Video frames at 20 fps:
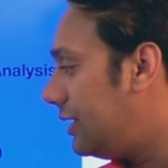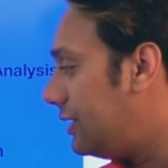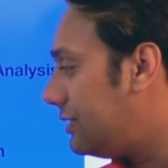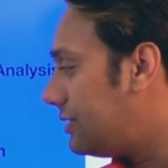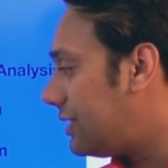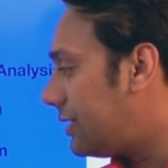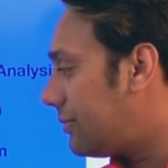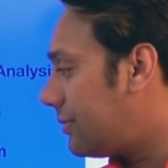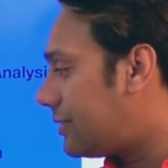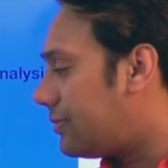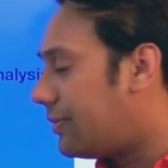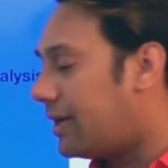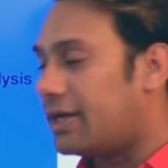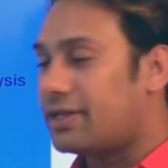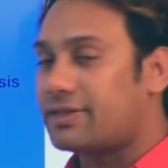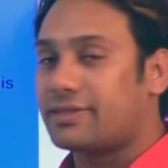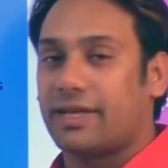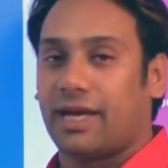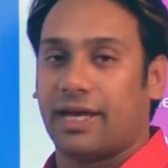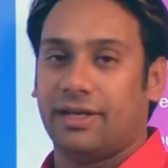engineering
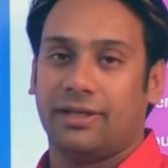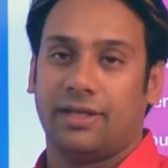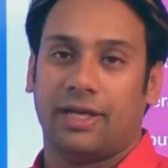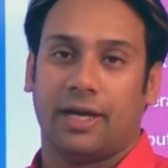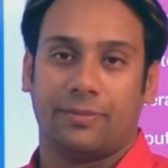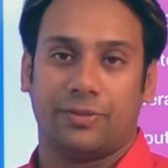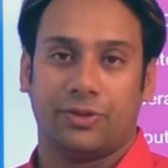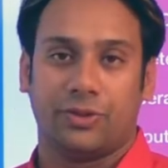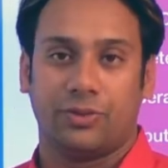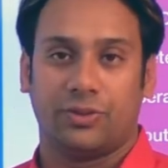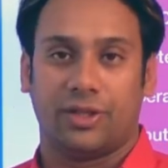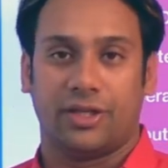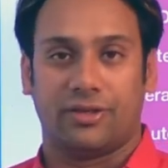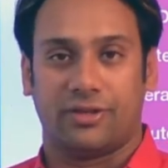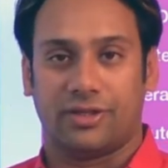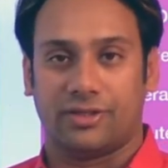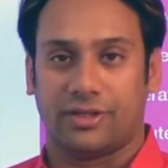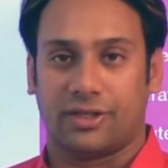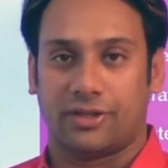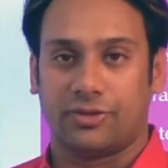mathematics and aptitude
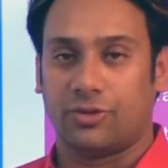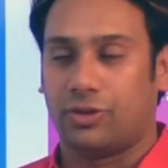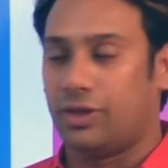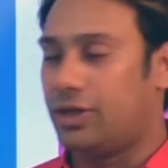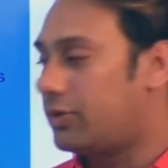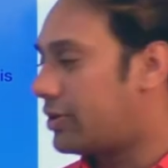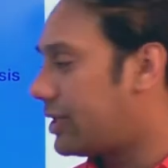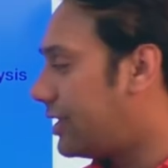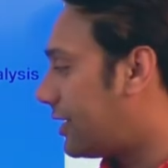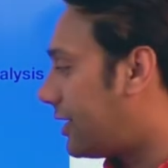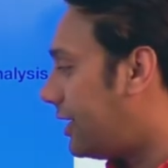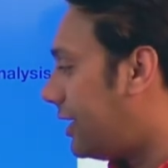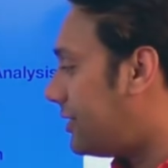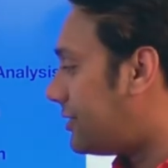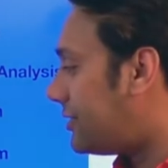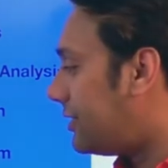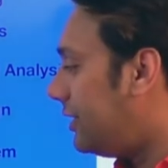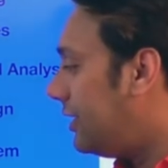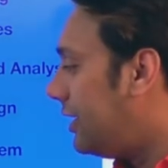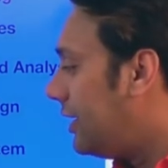and reasoning so here you can
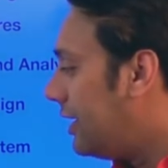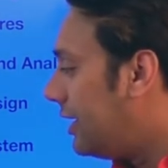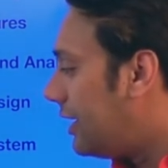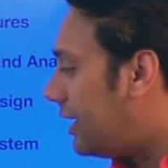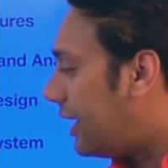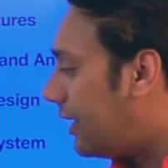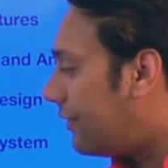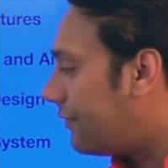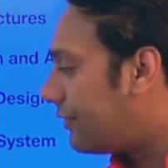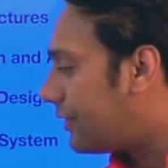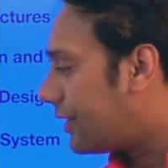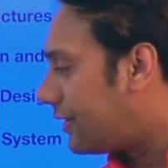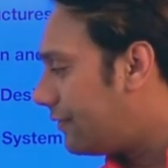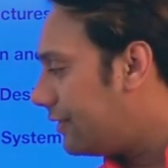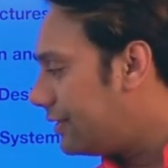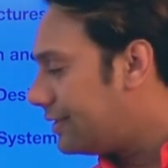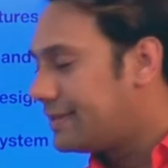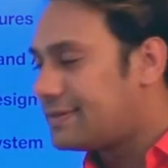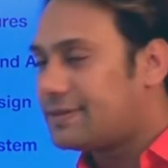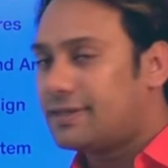clearly see i've
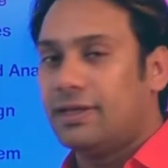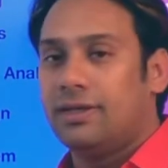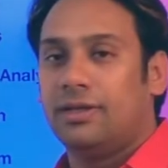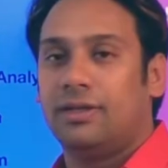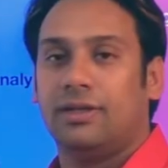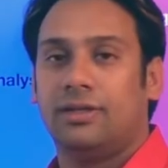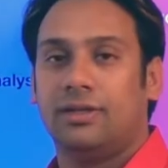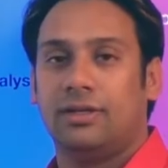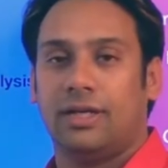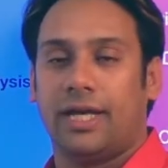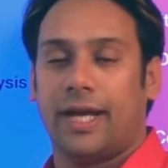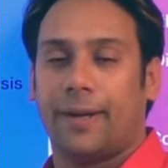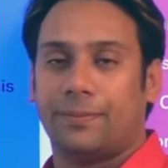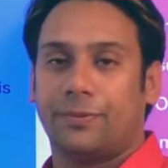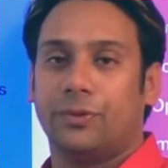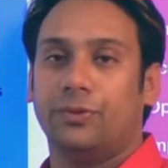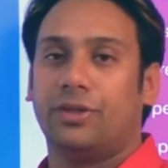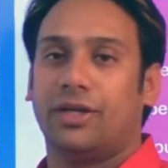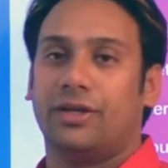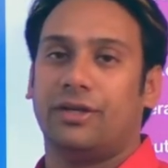given this
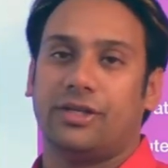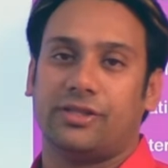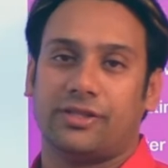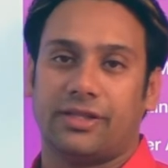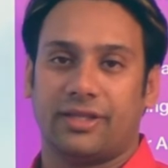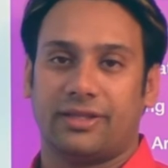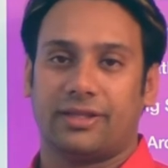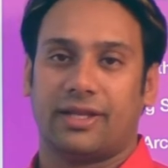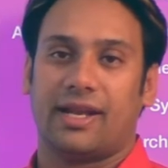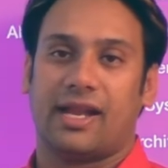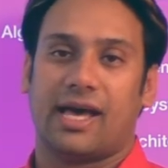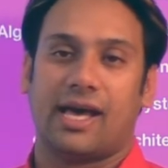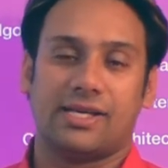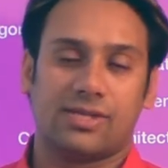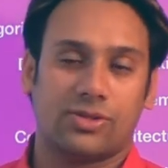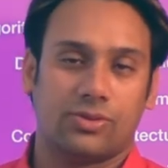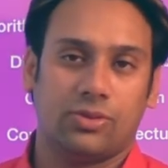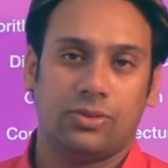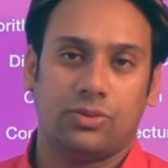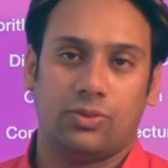aptitude and reasoning the
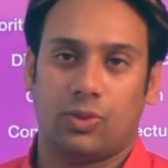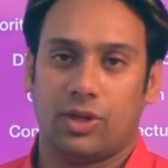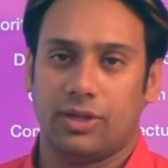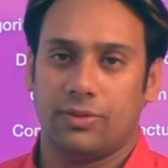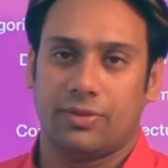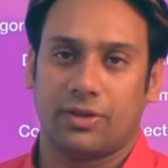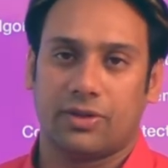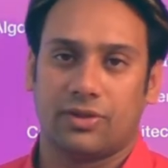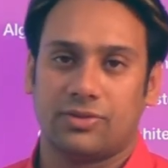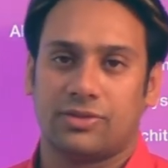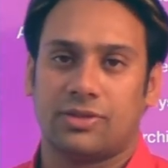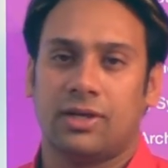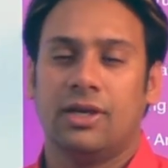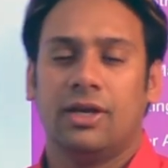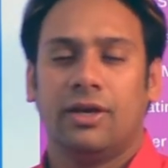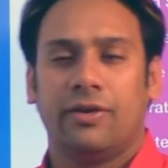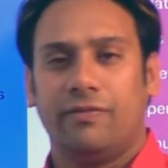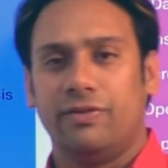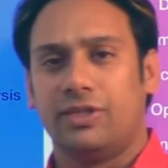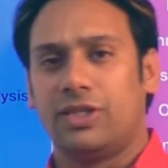last one because
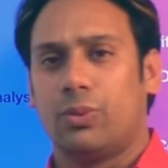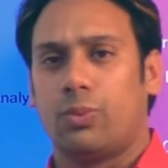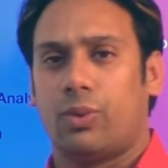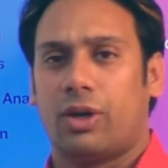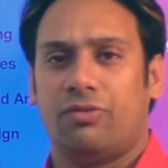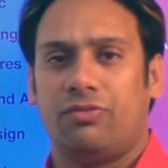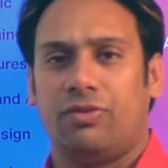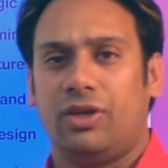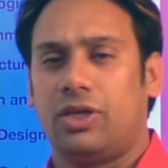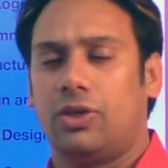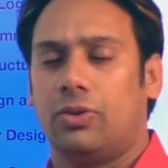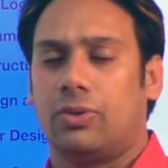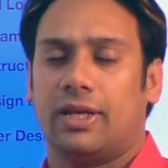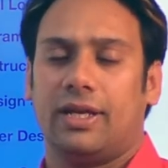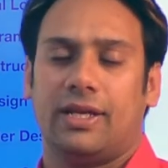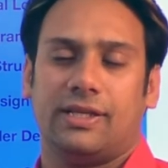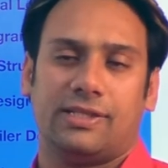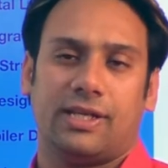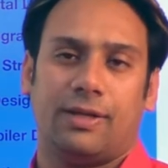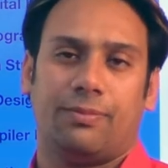within one week you
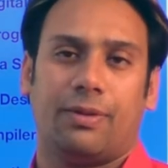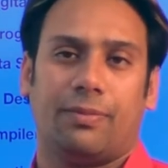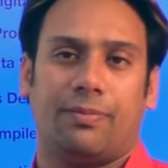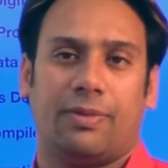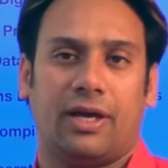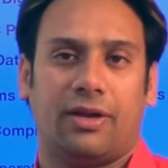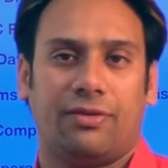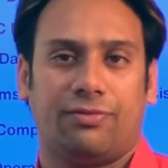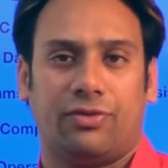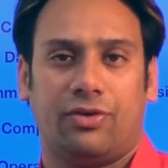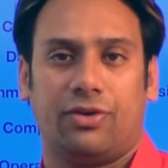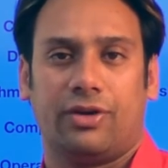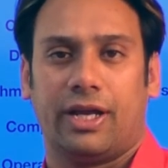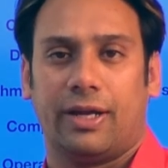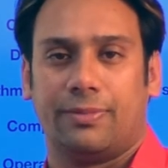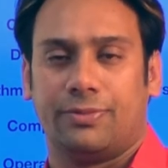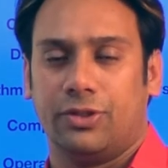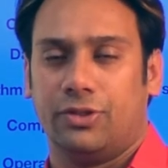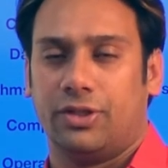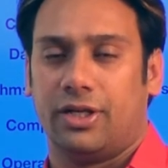can easily prepare for
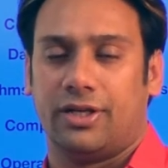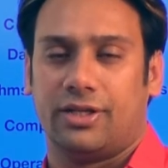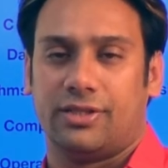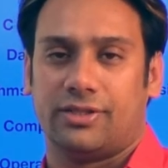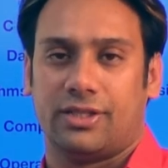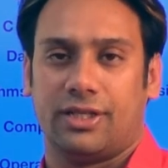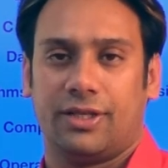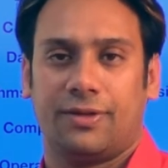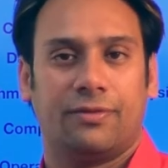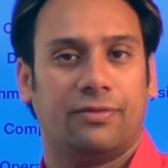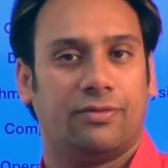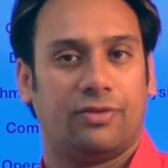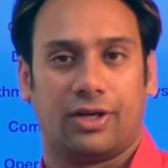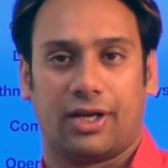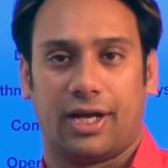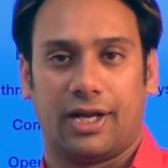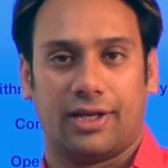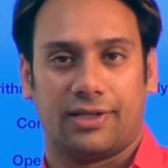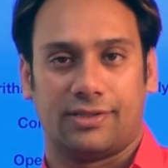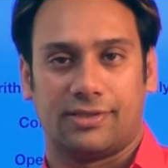aptitude and reasoning for gate